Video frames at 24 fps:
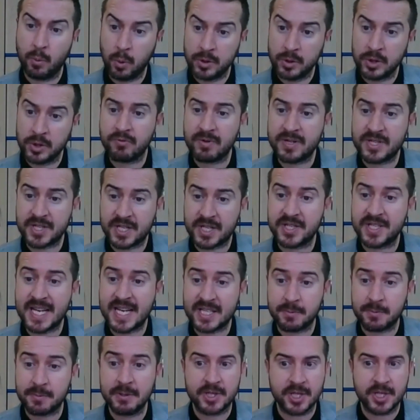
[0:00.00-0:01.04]
once risk
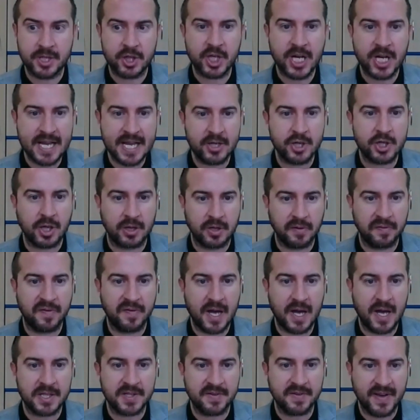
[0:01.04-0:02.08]
assessments had changed on the
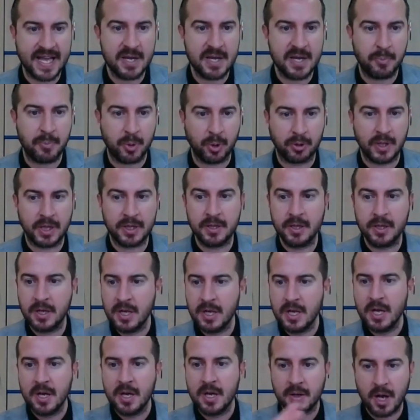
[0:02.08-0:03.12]
1st of April and
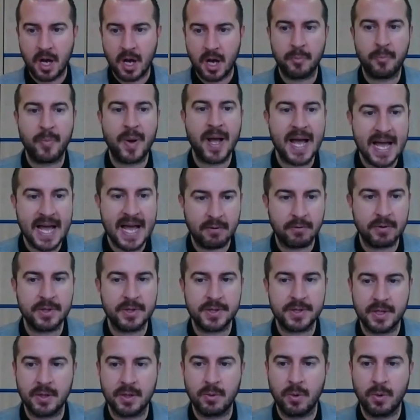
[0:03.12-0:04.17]
kind of
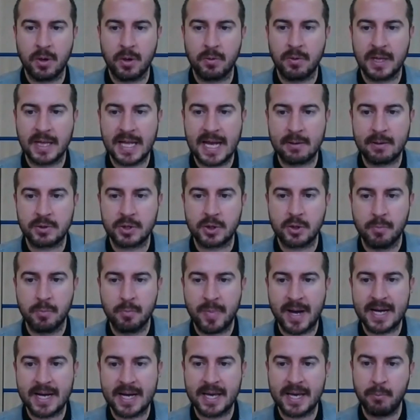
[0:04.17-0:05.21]
parents were allowed to
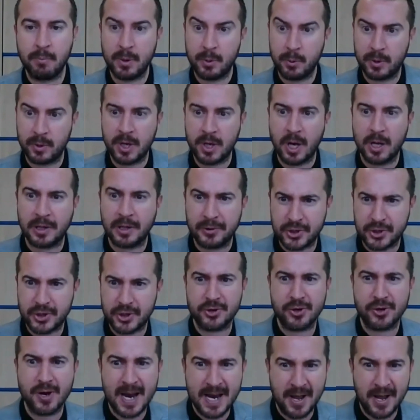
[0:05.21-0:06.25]
come back in, we were kind of
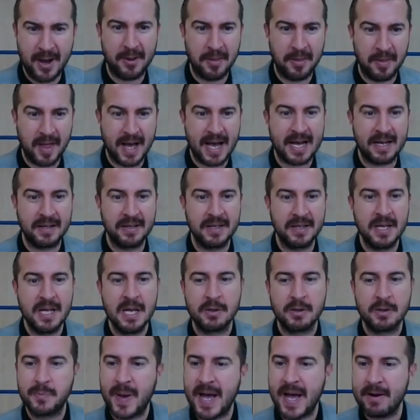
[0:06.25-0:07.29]
straight on that.
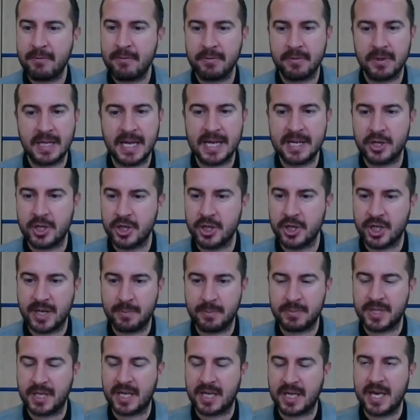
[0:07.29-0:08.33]
Parent
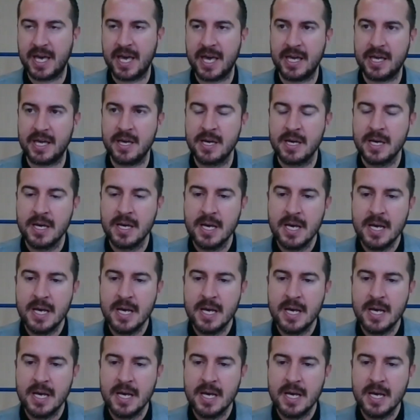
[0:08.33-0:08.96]
relationships are key.